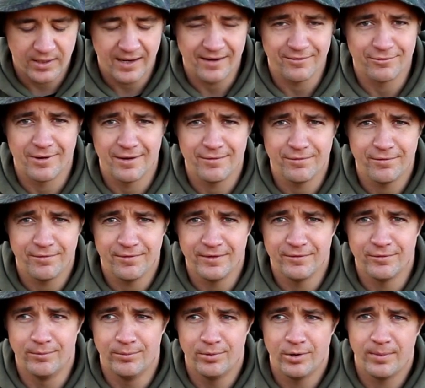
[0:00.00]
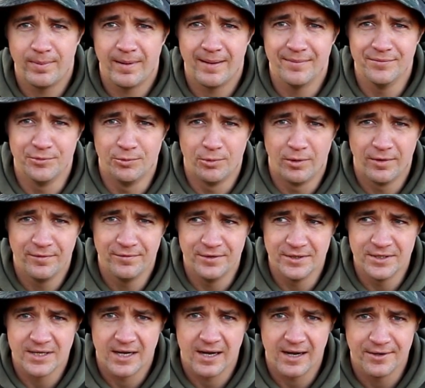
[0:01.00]
cover everything from pop-ups,
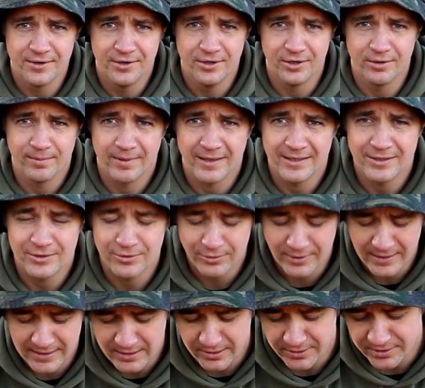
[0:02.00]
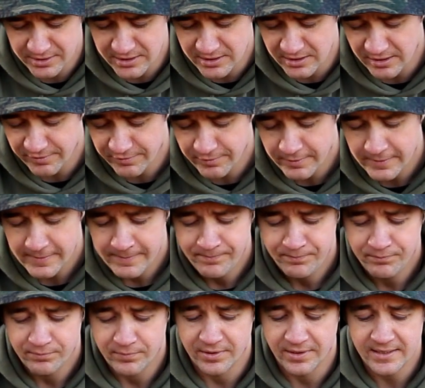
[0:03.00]
wafters, hard hook baits, all that kind of stuff,
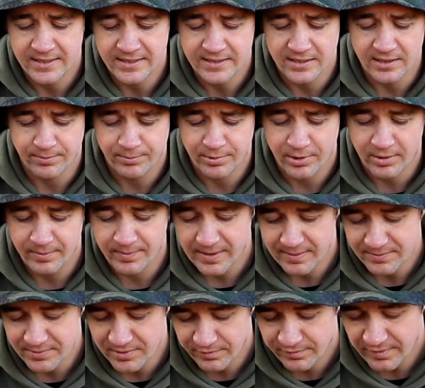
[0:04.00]
but these are the pop-ups in